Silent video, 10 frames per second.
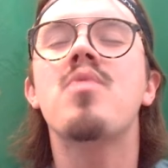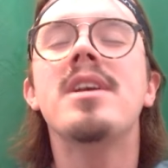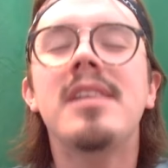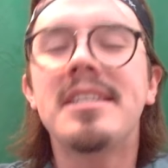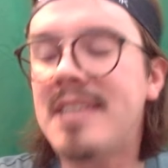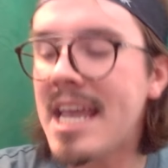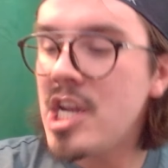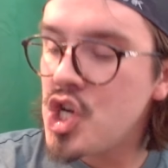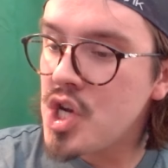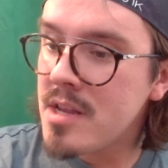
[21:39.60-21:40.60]
of
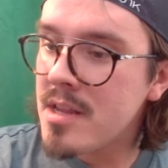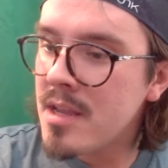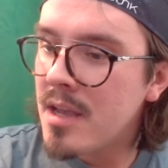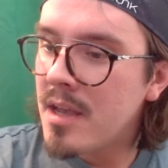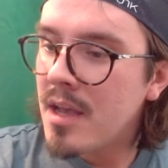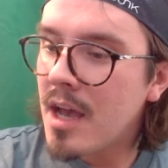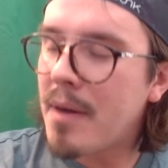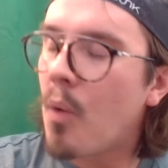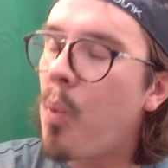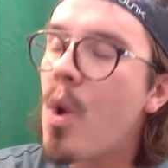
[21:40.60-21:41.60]
realization
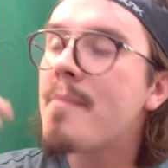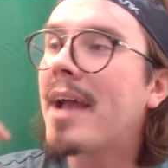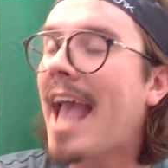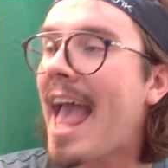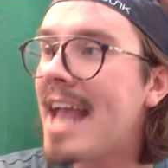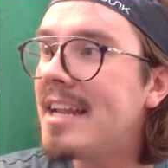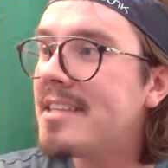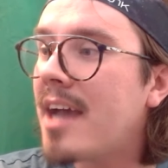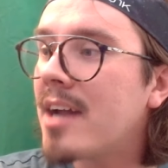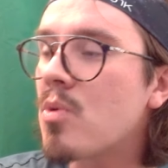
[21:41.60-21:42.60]
about where my head
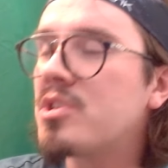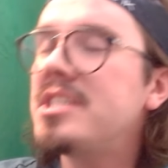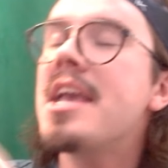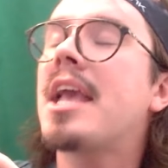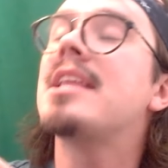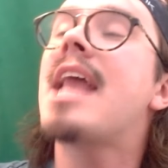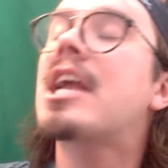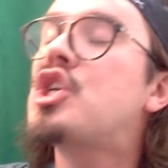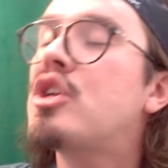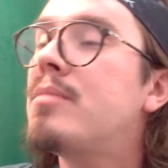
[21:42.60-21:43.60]
is at, or see a
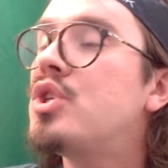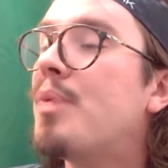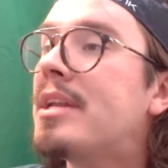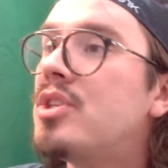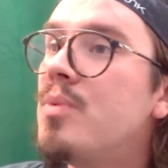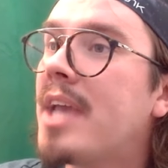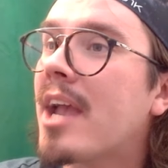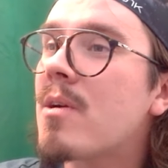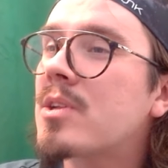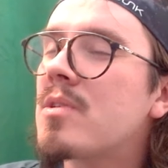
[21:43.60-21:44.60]
connection between two
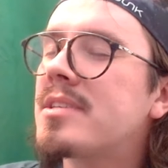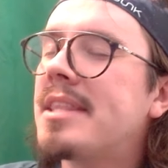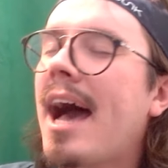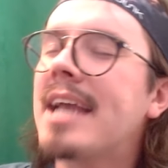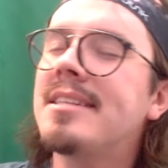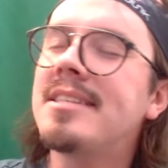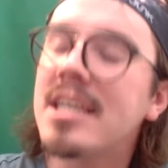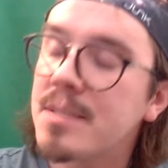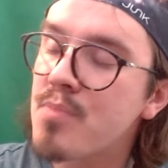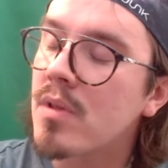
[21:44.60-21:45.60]
characters that I
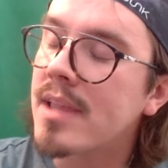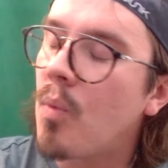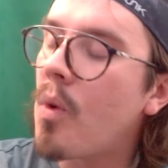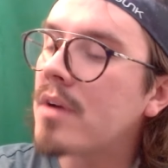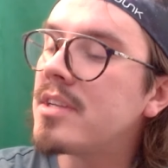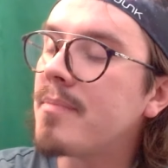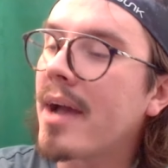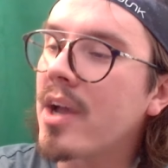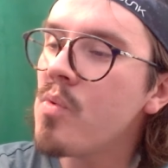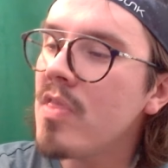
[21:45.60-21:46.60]
desperately want in
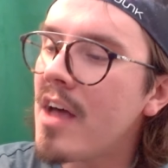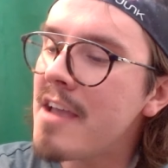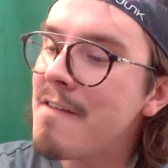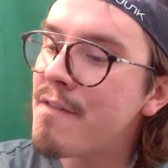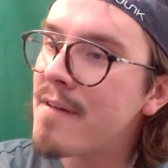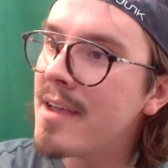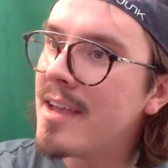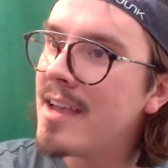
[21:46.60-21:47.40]
my own life,